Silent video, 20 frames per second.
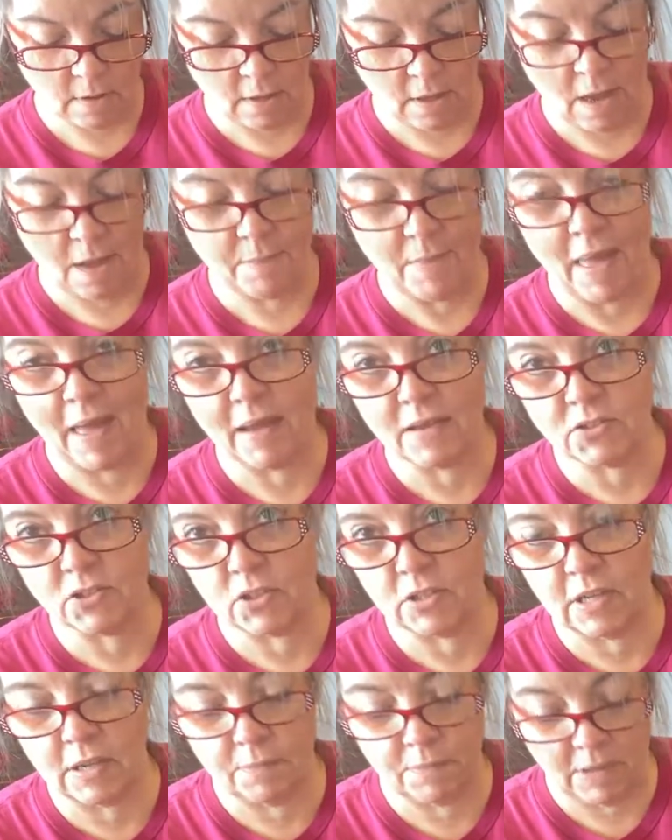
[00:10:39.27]

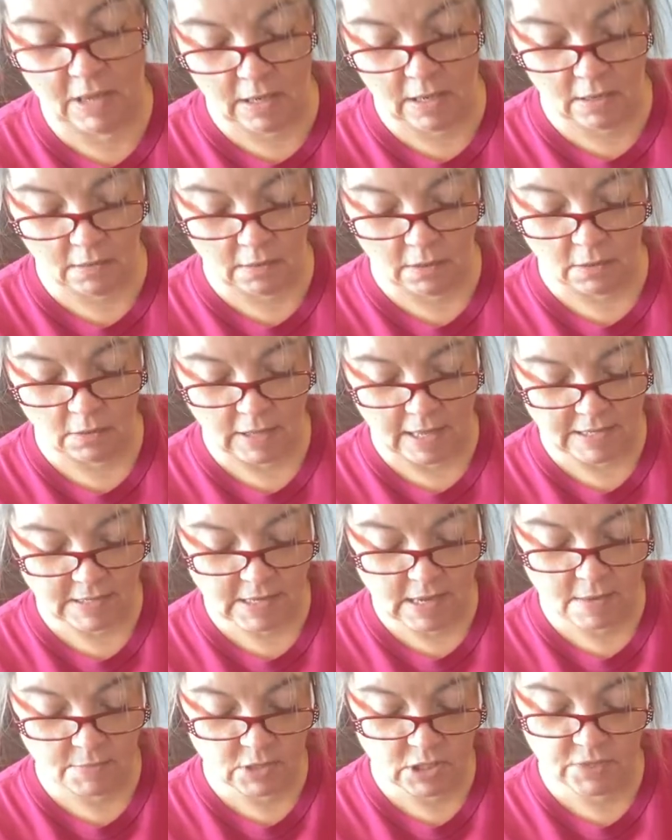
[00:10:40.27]
actually being a little lazy.
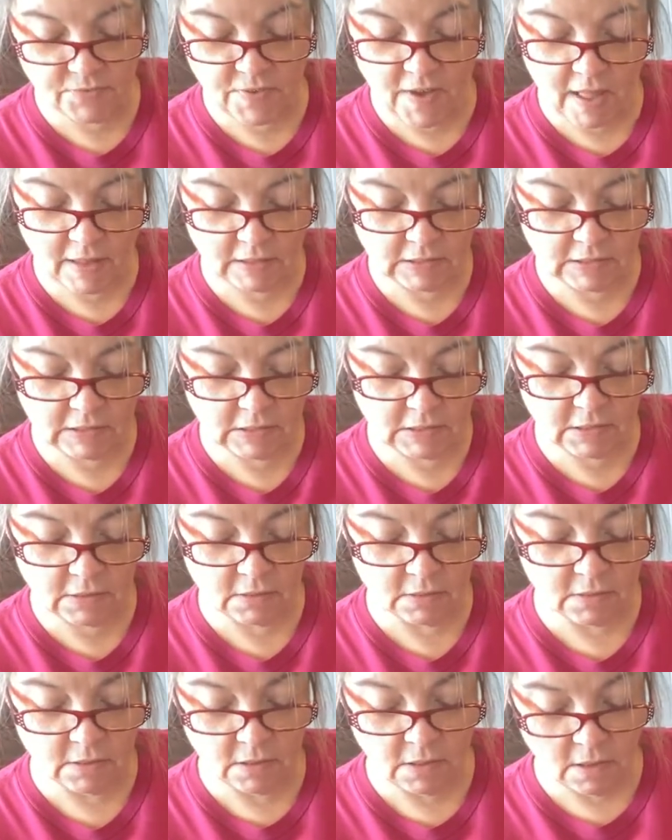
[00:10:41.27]
I'm just following
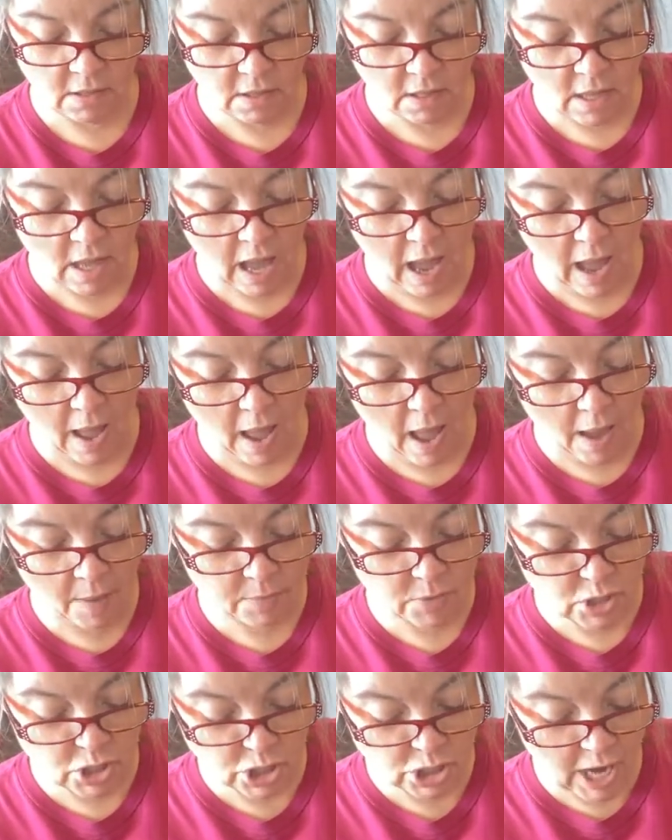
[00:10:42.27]
I'm
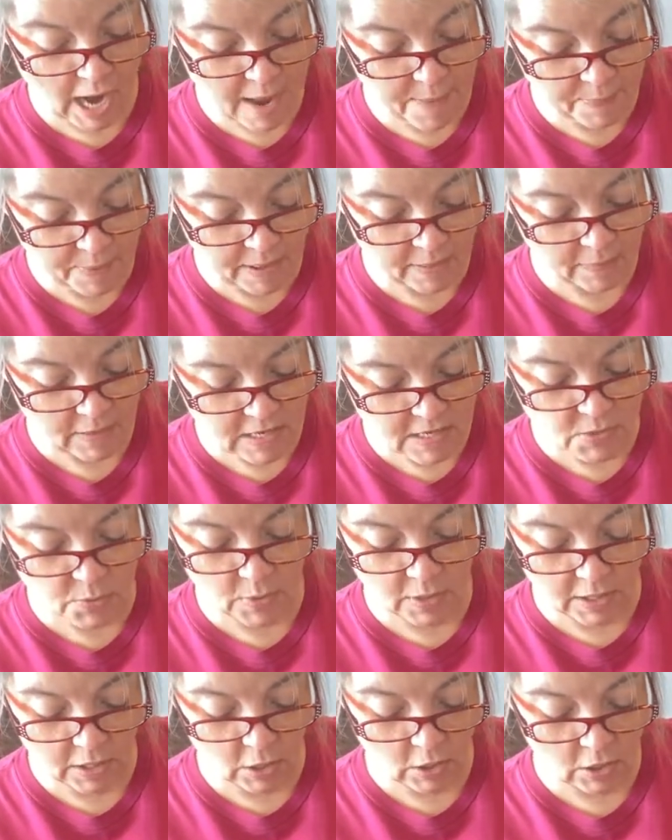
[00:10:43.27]
shaping these
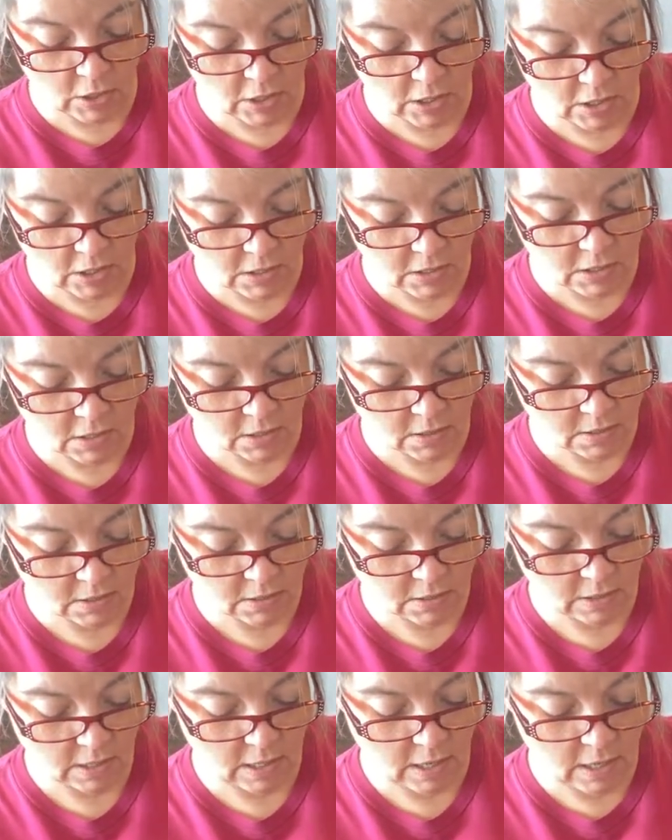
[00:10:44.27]
really good,
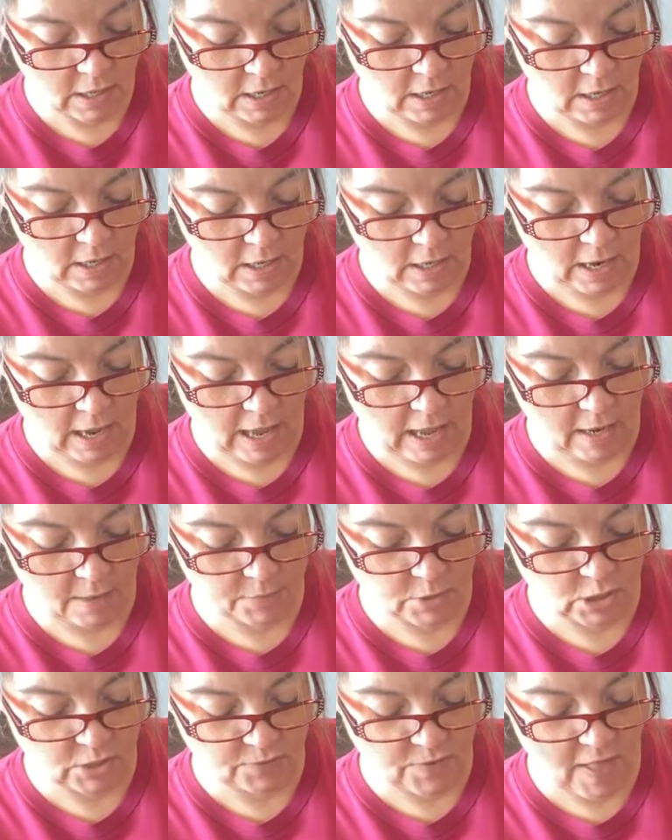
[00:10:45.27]
and I'm
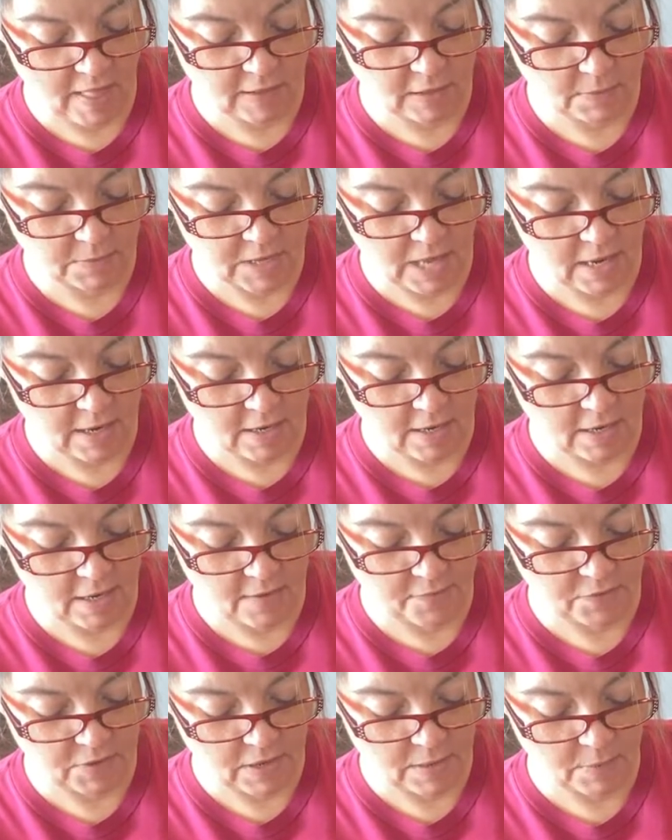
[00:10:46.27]
just following them down
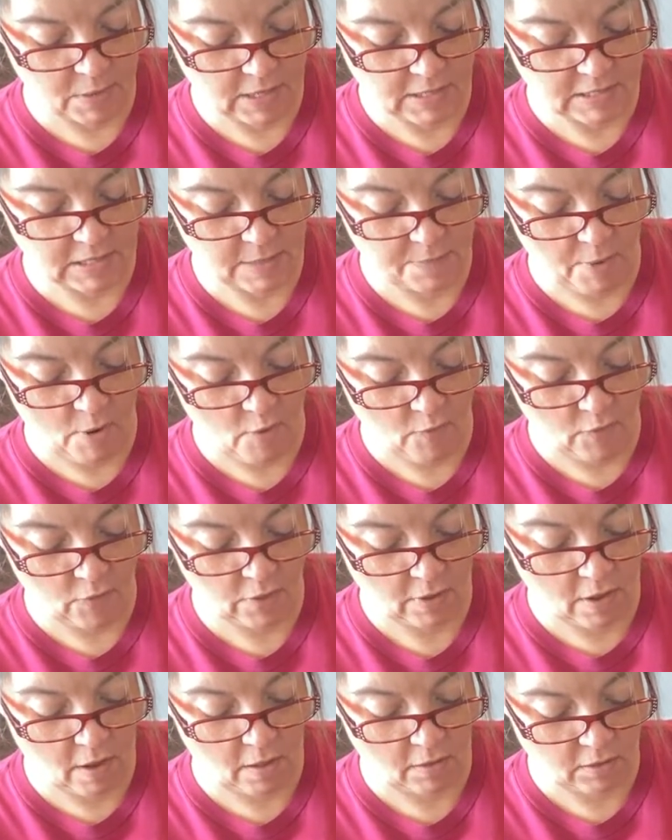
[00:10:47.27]
enough that I'm going to dip over the
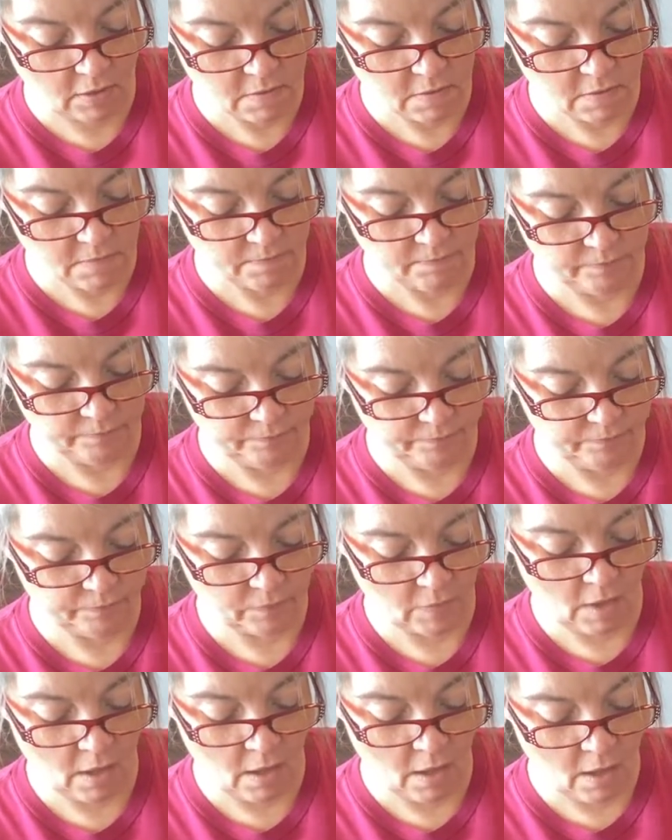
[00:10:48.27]
color.
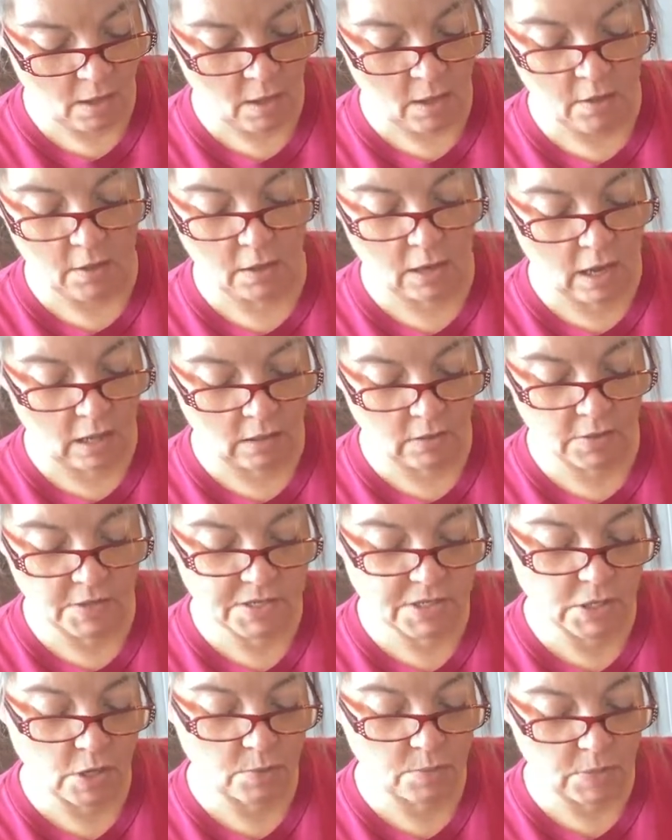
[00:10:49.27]
The color is
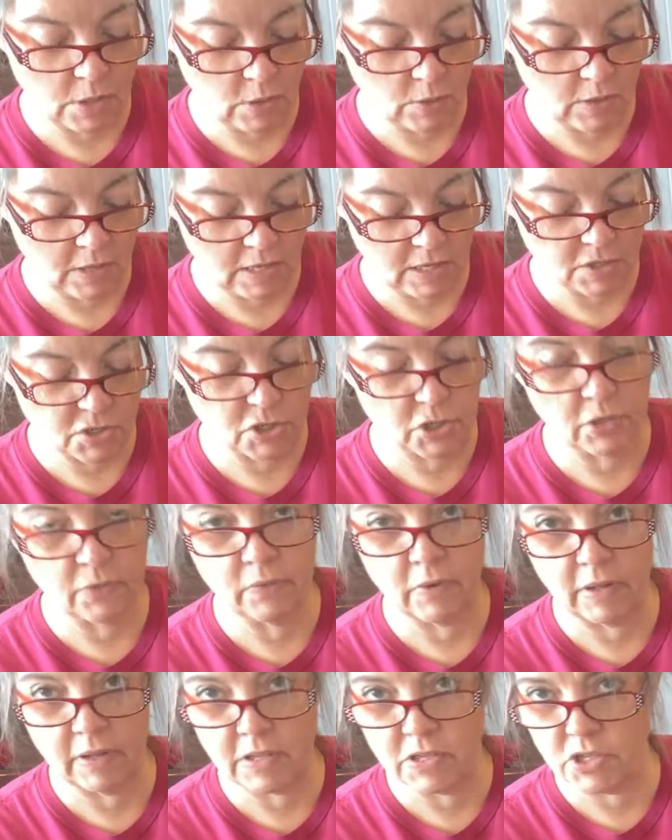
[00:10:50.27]
so muted, it shouldn't
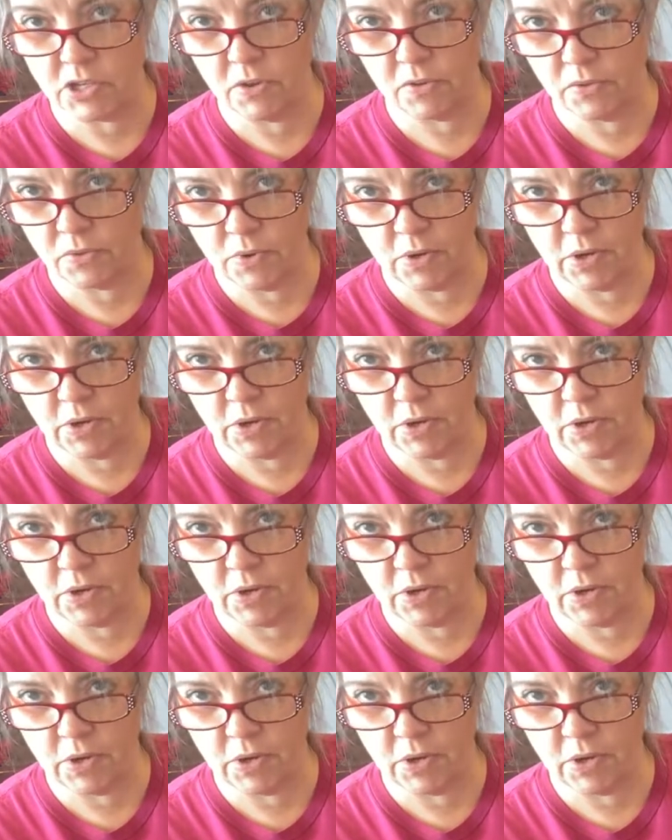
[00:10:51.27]
really show through